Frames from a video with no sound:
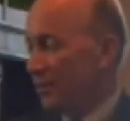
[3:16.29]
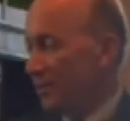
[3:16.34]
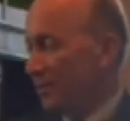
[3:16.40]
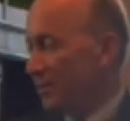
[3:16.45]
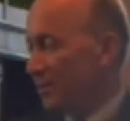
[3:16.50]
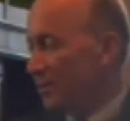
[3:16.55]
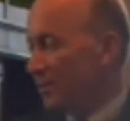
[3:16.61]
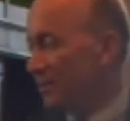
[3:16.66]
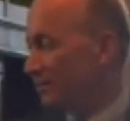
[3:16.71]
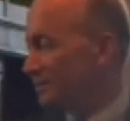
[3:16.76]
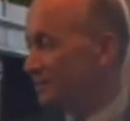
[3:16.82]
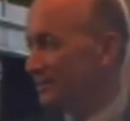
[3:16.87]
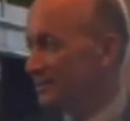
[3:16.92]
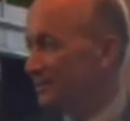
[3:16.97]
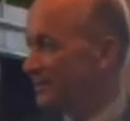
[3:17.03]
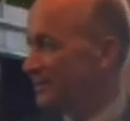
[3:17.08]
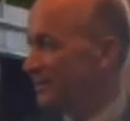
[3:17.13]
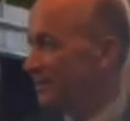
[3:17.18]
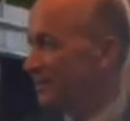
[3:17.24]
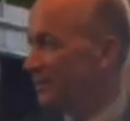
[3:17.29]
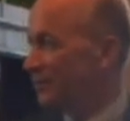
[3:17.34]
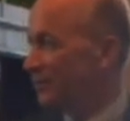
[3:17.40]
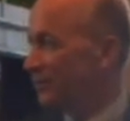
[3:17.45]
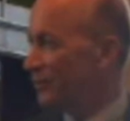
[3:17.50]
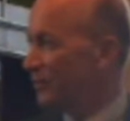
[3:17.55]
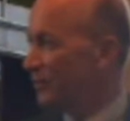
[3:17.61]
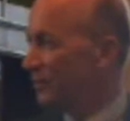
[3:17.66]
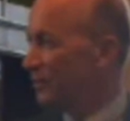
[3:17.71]
They are.
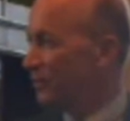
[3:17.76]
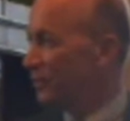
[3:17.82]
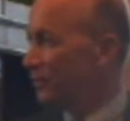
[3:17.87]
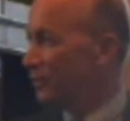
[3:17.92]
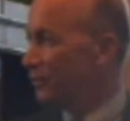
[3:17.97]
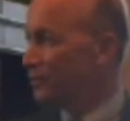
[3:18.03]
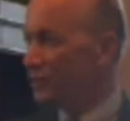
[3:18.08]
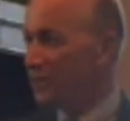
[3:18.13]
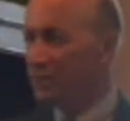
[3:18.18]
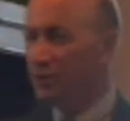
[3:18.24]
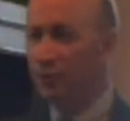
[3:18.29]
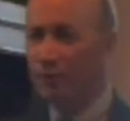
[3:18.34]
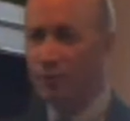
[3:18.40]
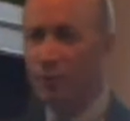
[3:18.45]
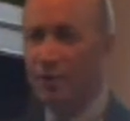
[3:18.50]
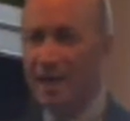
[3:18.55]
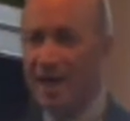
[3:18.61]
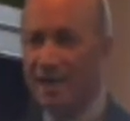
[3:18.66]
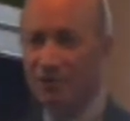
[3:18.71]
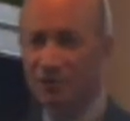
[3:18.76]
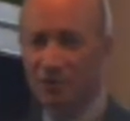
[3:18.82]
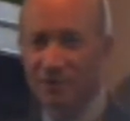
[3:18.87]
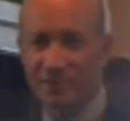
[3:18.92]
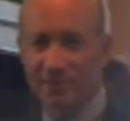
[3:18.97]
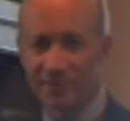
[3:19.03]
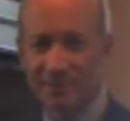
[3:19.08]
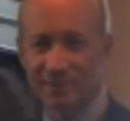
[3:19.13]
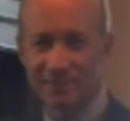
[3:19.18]
They are genuine
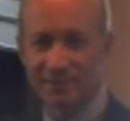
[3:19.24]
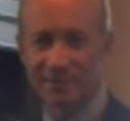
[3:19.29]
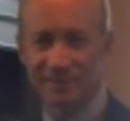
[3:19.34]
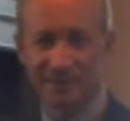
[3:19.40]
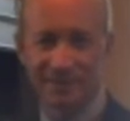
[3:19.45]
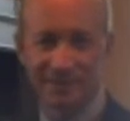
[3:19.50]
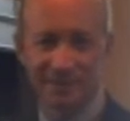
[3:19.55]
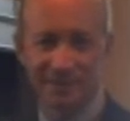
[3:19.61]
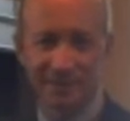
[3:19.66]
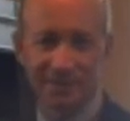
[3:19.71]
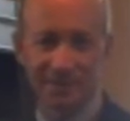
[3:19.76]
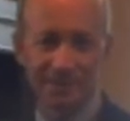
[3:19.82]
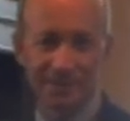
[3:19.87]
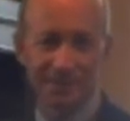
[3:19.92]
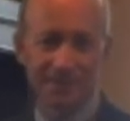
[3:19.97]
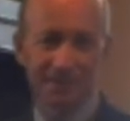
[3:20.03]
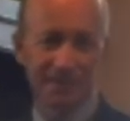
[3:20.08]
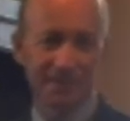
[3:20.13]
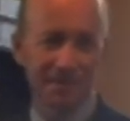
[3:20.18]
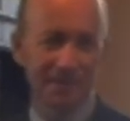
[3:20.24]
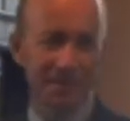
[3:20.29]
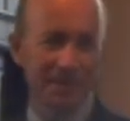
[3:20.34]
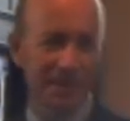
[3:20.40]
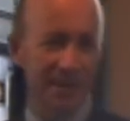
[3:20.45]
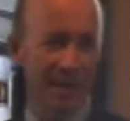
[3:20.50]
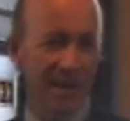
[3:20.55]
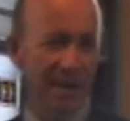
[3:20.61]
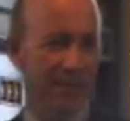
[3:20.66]
reactionaries.
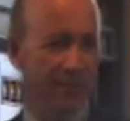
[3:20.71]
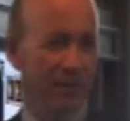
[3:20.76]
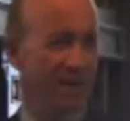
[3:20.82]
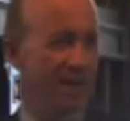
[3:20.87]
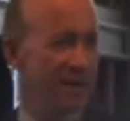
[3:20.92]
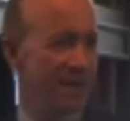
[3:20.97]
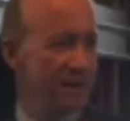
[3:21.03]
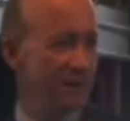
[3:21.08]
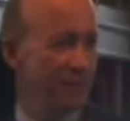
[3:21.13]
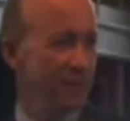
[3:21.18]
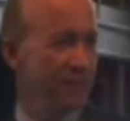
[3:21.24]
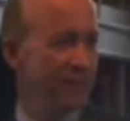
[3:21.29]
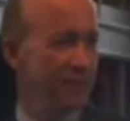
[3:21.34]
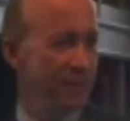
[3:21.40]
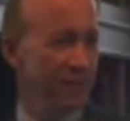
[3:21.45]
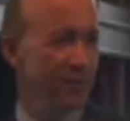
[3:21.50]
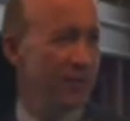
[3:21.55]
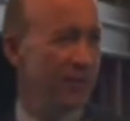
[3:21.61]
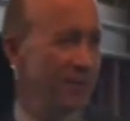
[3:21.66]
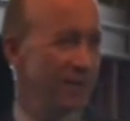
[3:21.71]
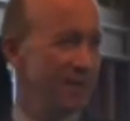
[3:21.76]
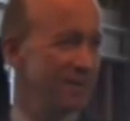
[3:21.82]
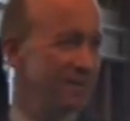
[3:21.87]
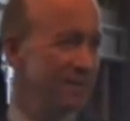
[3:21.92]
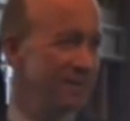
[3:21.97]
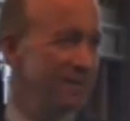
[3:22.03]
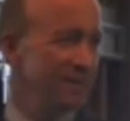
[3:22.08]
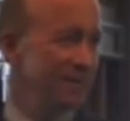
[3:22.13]
Every idea we've ever
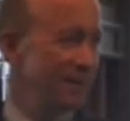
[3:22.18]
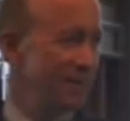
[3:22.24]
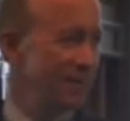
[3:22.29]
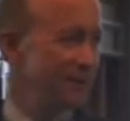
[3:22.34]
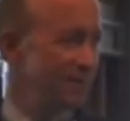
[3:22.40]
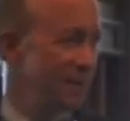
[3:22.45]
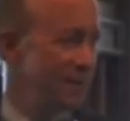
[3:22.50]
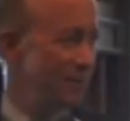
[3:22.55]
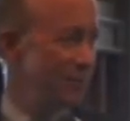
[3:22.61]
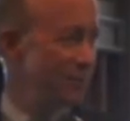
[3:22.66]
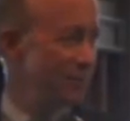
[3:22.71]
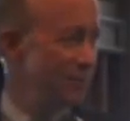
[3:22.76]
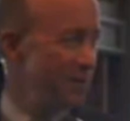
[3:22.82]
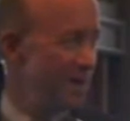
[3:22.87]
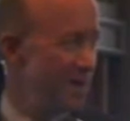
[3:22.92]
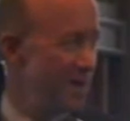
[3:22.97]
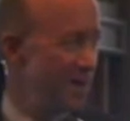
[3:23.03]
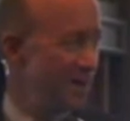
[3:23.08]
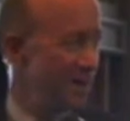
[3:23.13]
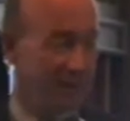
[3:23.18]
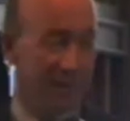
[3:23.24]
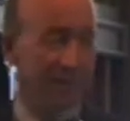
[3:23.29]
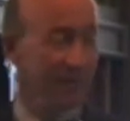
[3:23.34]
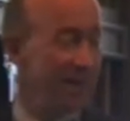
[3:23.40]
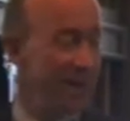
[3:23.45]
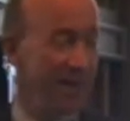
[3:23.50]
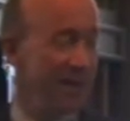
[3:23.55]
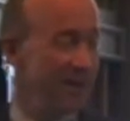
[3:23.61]
had, they've thought was bad, and
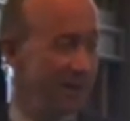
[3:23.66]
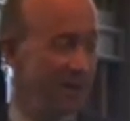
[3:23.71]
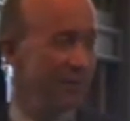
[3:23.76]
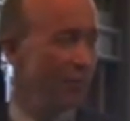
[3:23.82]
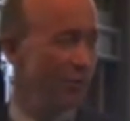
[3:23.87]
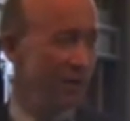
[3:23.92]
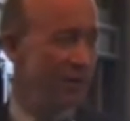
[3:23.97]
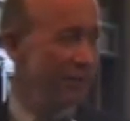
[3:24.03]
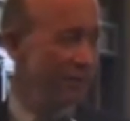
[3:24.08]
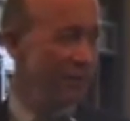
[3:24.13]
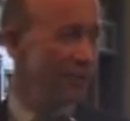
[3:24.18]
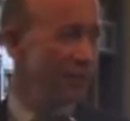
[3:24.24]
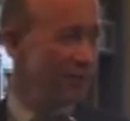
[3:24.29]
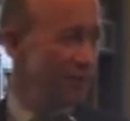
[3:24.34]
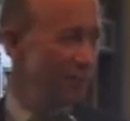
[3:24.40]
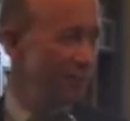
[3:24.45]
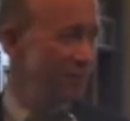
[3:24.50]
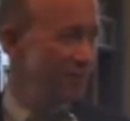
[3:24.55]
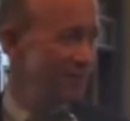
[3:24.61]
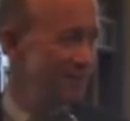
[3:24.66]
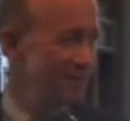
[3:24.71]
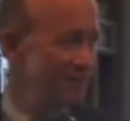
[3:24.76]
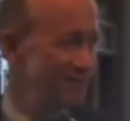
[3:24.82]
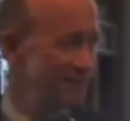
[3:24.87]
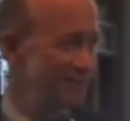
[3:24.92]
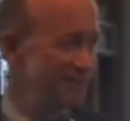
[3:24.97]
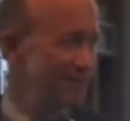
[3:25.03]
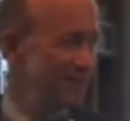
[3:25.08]
they've not had one of their own
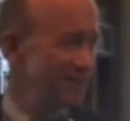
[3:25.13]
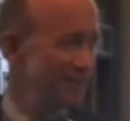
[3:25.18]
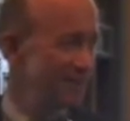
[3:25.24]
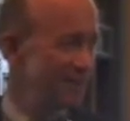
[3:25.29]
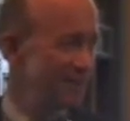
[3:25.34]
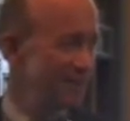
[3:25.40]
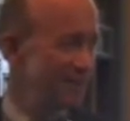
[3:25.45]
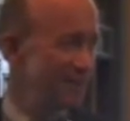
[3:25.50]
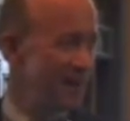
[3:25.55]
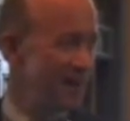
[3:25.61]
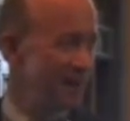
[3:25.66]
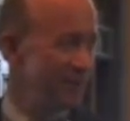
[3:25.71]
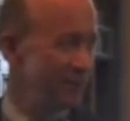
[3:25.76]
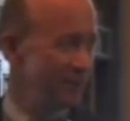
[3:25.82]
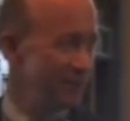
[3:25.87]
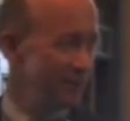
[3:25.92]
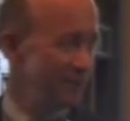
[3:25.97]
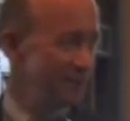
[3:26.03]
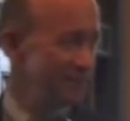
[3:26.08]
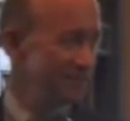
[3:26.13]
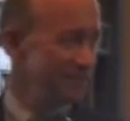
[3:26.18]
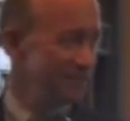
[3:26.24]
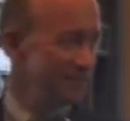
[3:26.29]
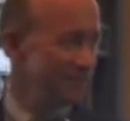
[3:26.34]
in 5 years.